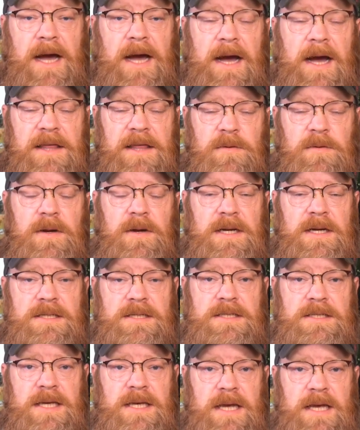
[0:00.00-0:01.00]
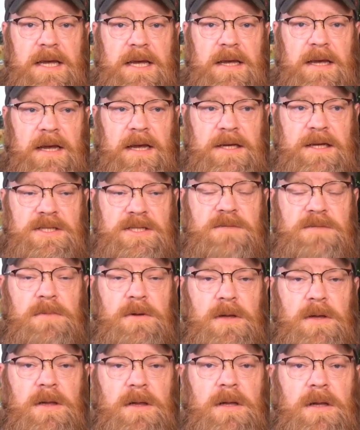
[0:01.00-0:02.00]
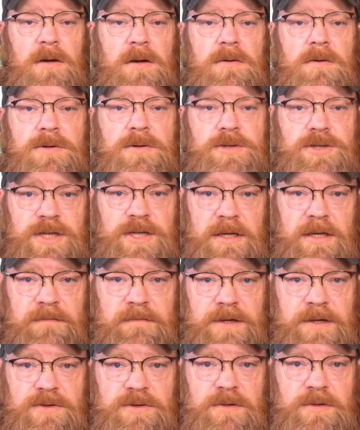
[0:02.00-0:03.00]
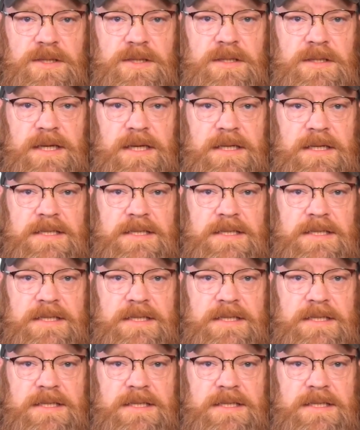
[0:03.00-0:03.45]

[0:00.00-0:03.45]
I, I think we're going to see an explosion of interest